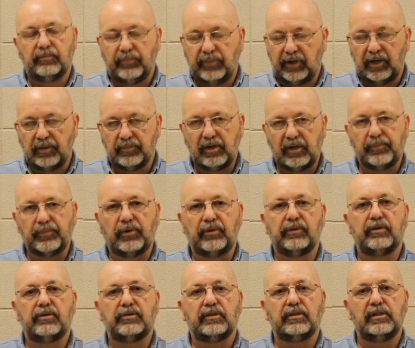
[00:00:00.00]
pick them up
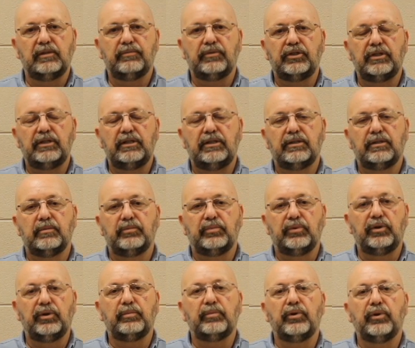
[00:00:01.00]
on their slip sheets and
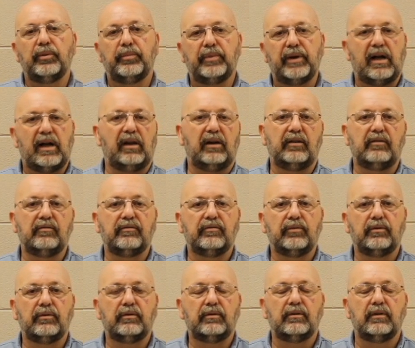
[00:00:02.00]
put them on a pallet
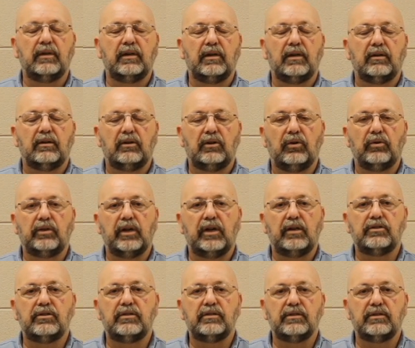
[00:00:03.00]
for
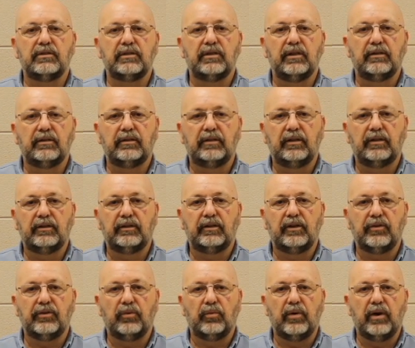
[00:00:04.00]
locations in
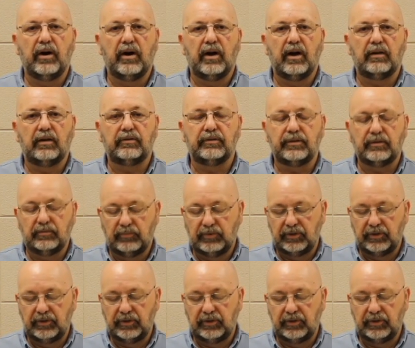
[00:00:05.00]
another warehouse.